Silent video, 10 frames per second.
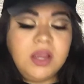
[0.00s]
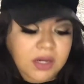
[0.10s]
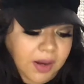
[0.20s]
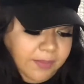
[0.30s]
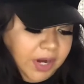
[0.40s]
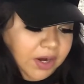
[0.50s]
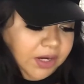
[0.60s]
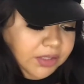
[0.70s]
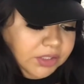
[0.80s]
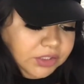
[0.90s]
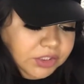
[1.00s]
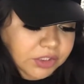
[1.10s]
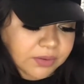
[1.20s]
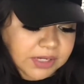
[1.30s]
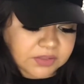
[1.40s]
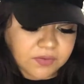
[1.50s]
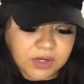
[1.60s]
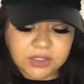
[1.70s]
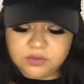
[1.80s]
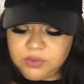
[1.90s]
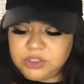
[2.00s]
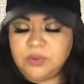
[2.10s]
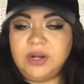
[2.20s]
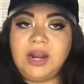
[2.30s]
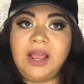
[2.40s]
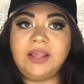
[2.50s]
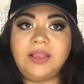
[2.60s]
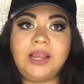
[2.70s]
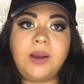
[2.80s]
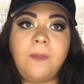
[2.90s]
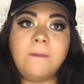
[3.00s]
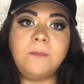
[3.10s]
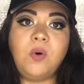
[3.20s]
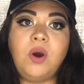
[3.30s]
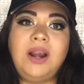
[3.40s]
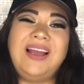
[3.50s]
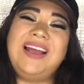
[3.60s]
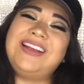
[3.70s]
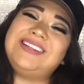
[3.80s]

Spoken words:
comparing the two as far as which one I like more, I